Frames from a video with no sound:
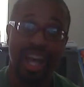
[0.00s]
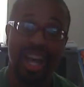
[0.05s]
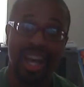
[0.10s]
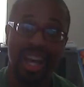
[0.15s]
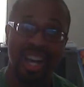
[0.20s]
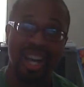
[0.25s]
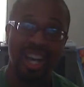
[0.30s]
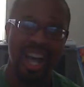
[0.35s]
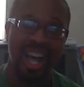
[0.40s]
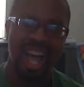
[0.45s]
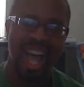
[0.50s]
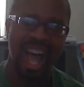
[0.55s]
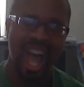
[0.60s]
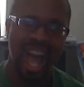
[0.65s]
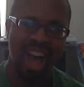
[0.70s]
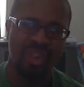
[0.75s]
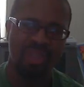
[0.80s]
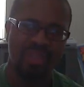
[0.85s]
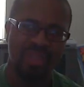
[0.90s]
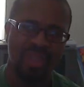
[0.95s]
uh,
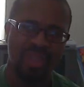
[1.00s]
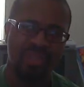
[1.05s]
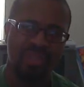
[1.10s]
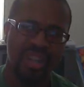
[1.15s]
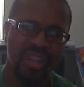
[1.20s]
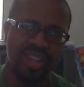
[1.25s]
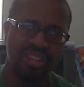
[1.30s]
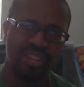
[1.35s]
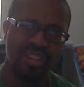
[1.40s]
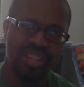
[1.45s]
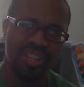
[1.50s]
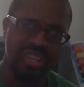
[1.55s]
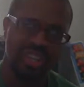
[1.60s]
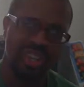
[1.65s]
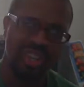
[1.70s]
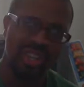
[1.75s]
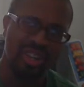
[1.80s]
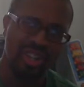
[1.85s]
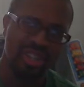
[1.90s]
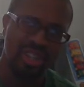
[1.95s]
I don't know if y'all
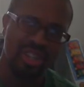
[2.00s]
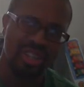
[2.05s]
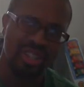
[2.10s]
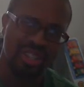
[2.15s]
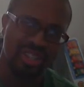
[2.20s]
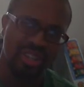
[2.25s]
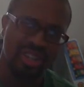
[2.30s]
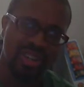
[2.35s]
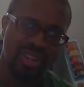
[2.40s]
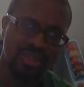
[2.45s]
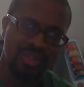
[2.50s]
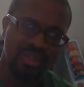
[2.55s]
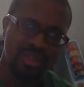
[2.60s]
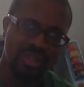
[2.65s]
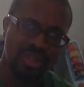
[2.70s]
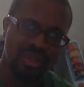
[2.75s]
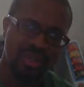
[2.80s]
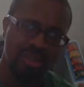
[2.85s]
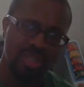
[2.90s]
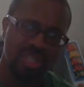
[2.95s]
saw saw them
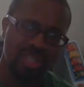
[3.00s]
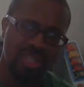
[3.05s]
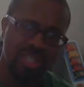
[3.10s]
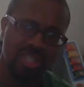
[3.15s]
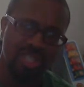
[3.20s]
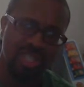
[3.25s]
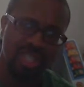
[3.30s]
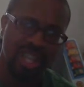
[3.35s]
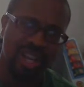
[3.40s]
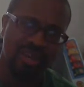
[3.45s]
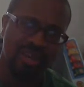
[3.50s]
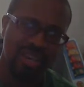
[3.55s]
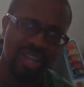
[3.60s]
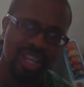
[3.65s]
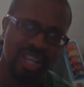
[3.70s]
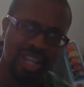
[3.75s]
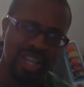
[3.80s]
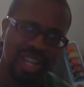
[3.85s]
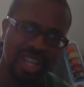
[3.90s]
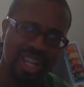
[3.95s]
two Tara
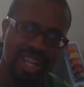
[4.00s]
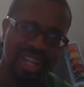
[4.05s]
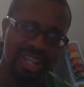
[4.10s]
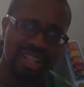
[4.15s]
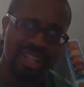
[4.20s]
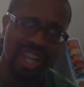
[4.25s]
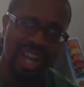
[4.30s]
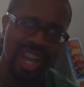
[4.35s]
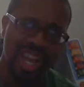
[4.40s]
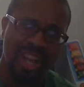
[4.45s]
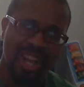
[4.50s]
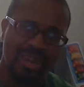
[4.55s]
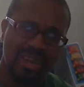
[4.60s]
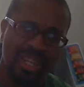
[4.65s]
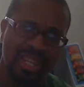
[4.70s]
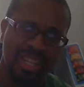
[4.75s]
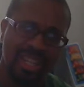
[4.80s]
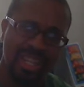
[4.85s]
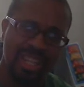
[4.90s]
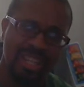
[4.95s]
Lynn and, and
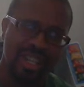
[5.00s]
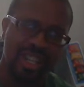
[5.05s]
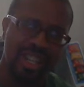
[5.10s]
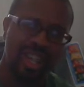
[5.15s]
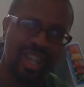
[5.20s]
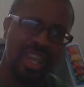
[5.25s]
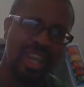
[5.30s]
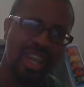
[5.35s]
Tahara in,